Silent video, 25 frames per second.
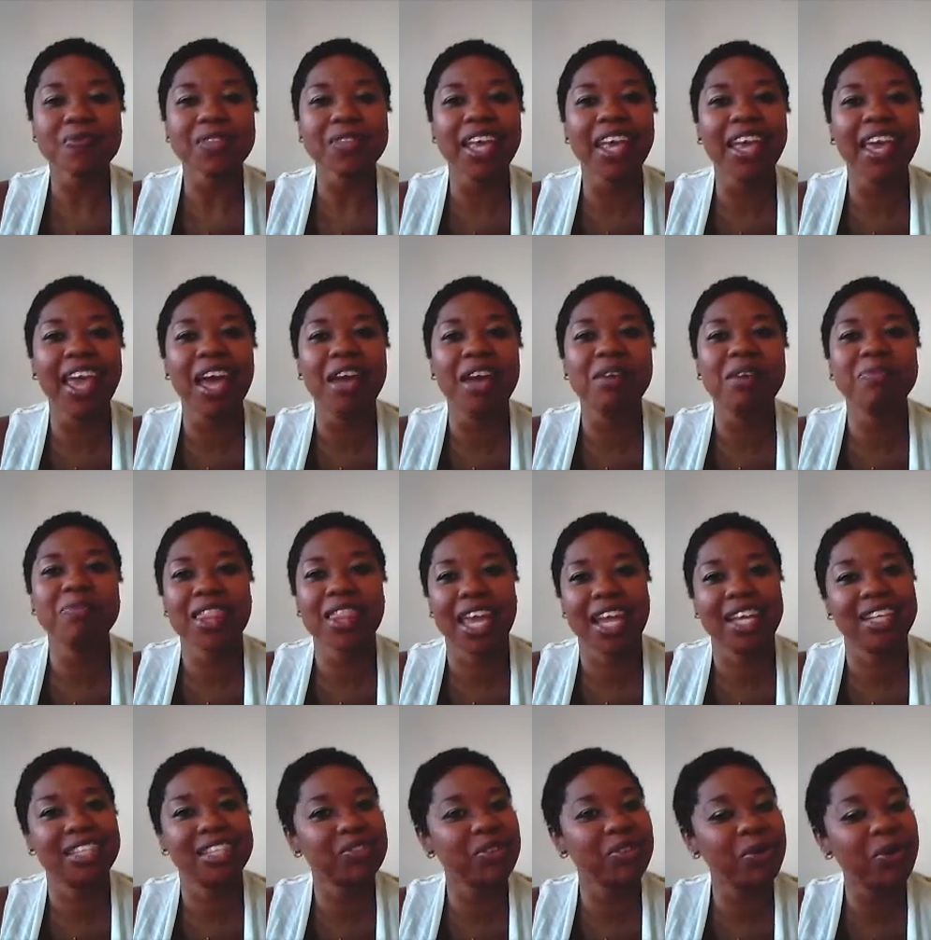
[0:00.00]
yeah
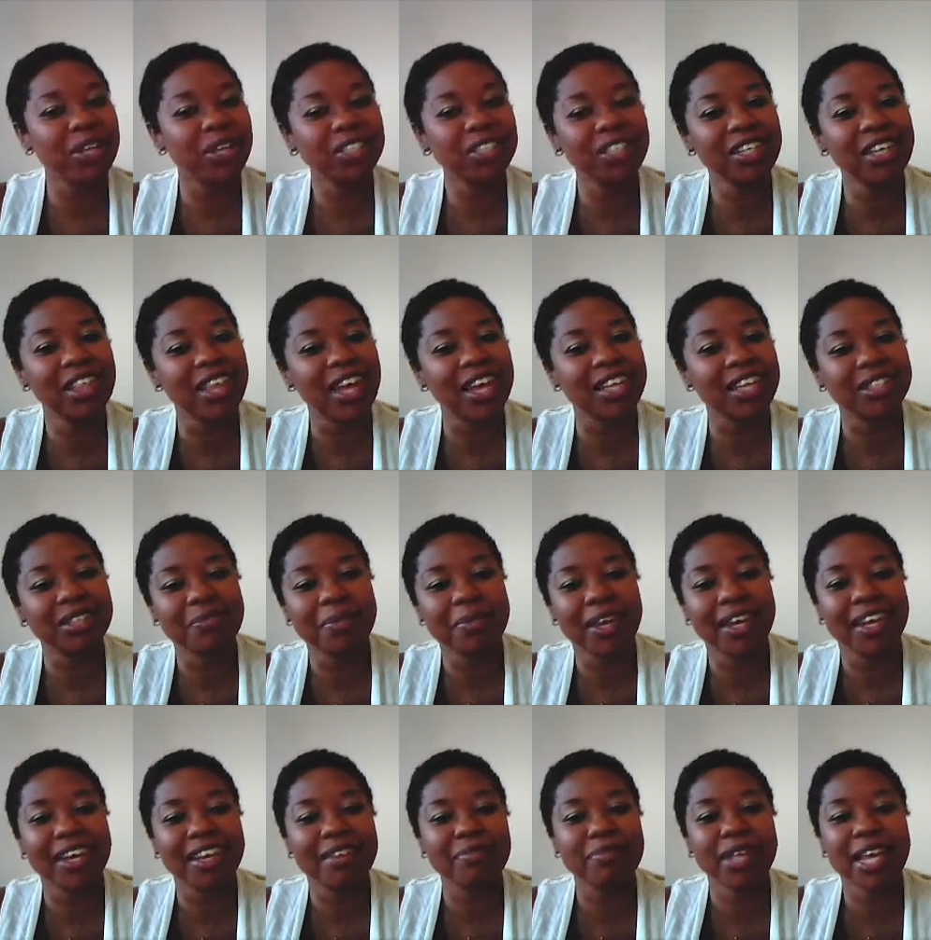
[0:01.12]
thanks for watching that's my
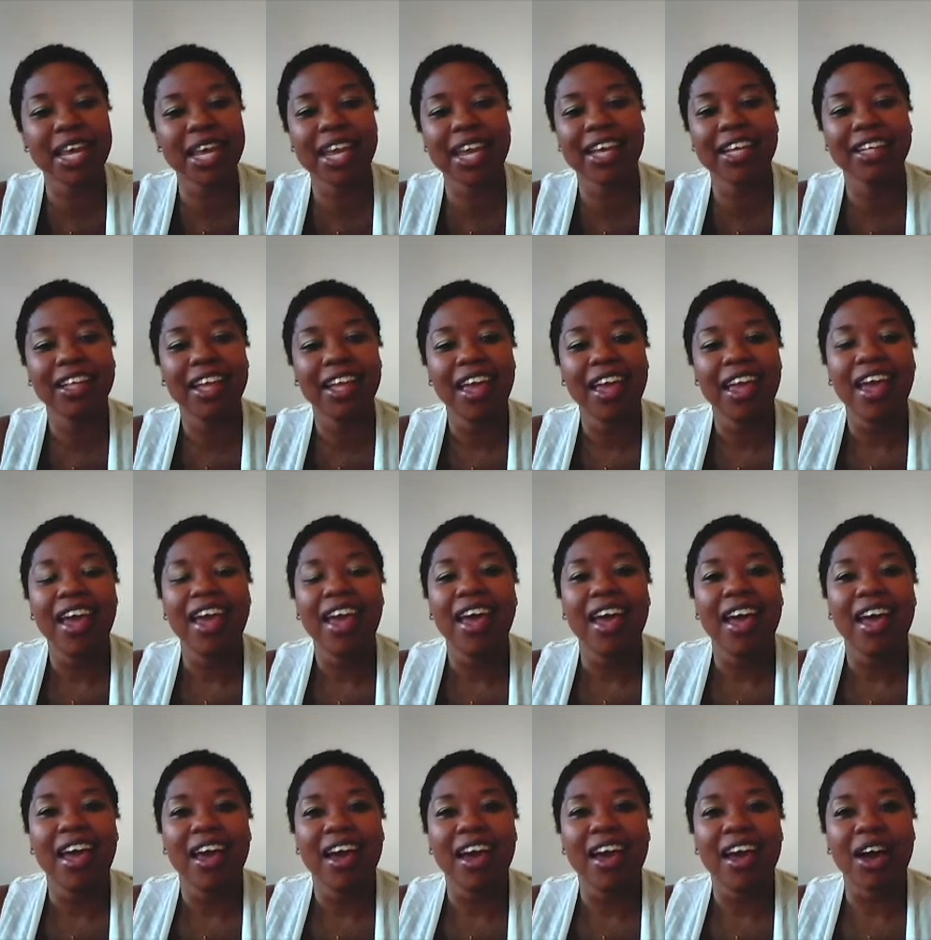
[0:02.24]
update
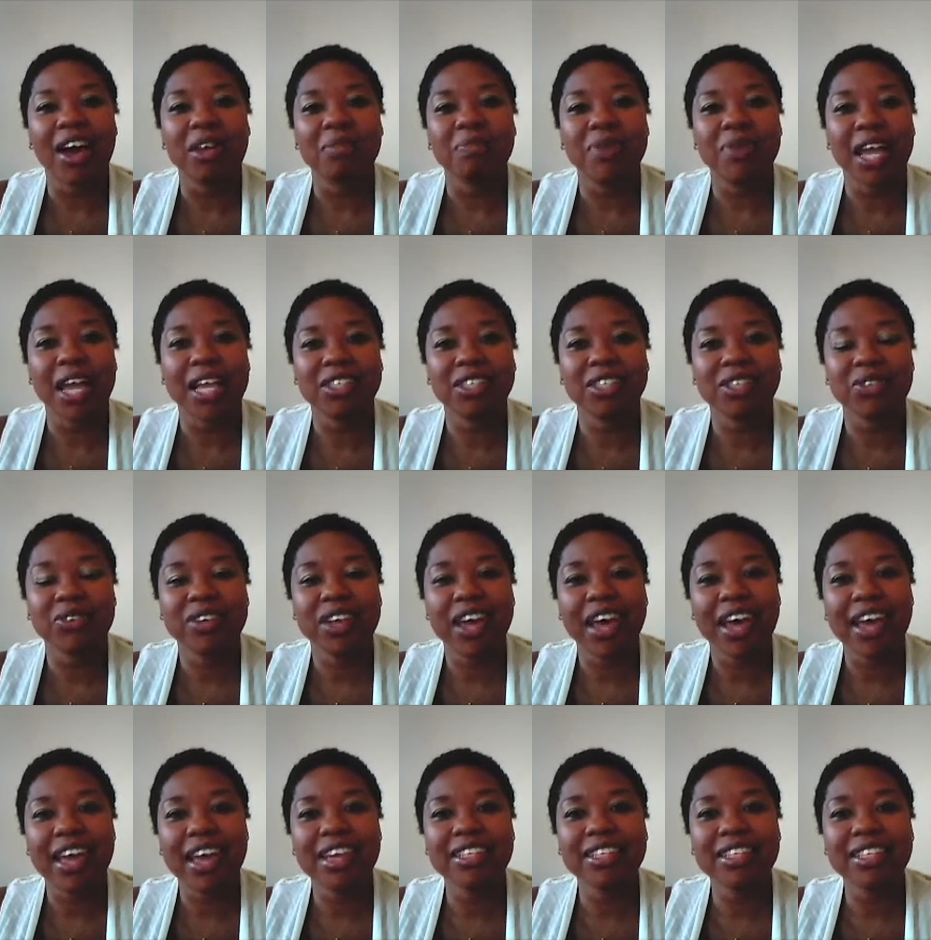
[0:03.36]
God bless you
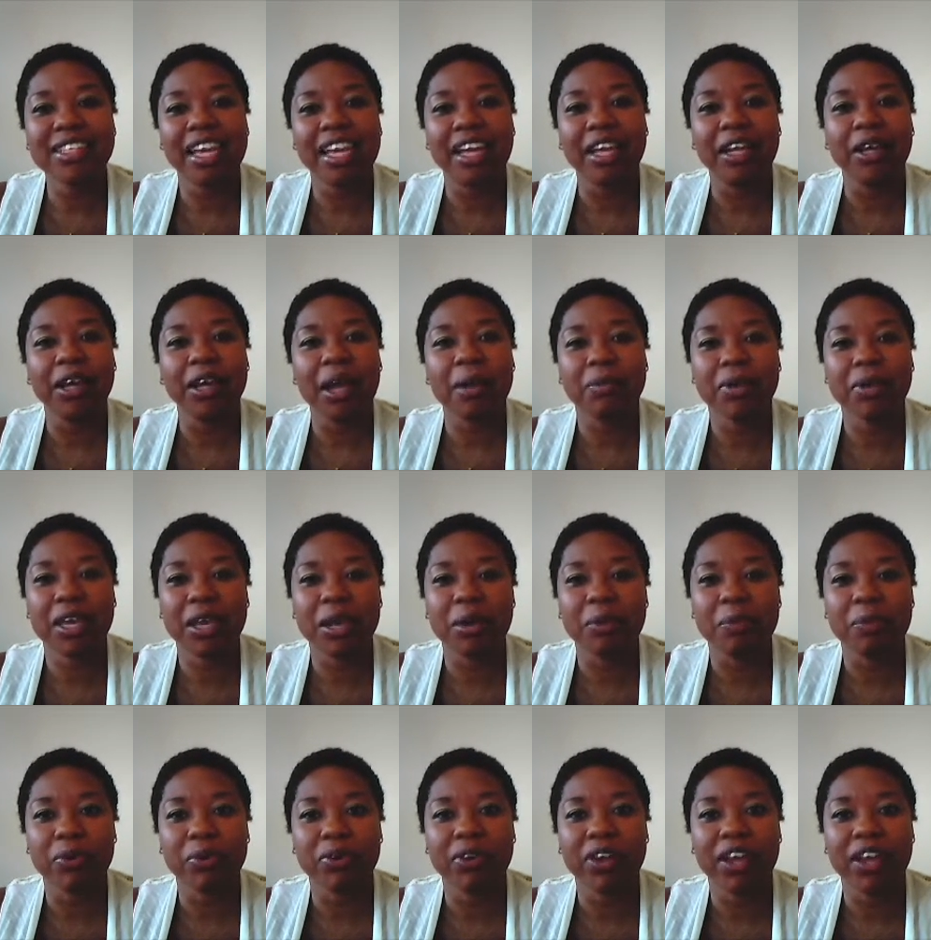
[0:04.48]
guys and um, keep
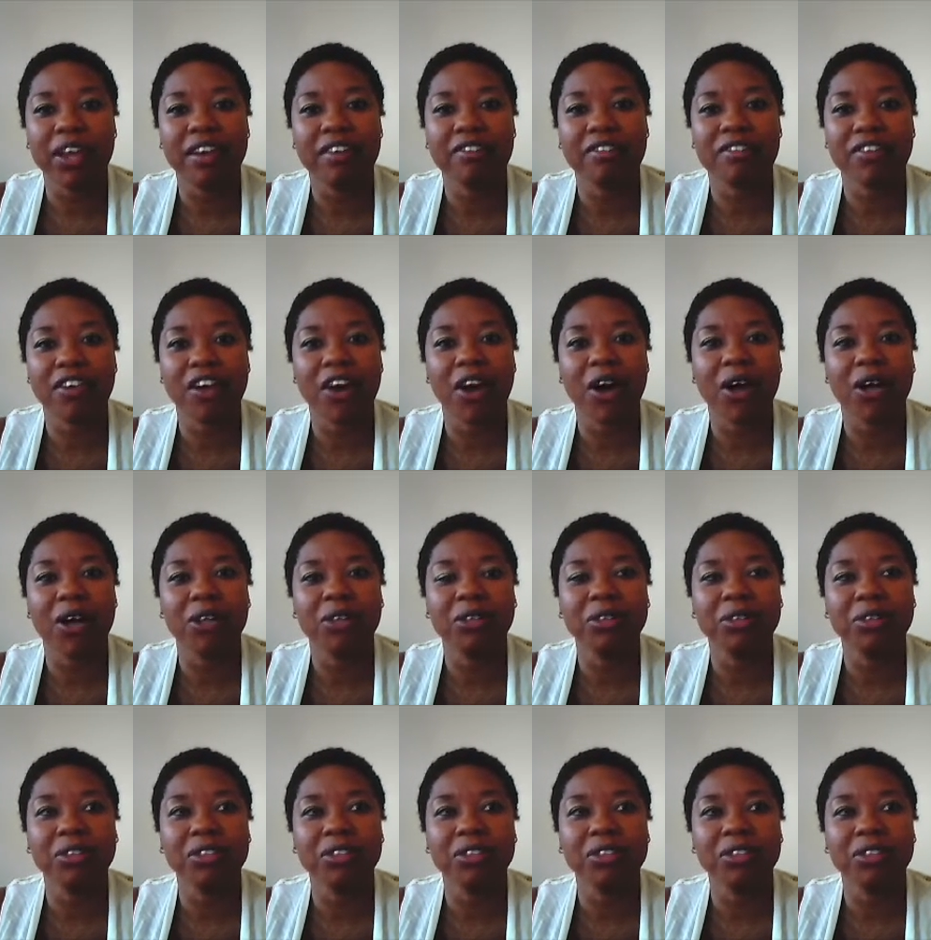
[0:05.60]
praying for all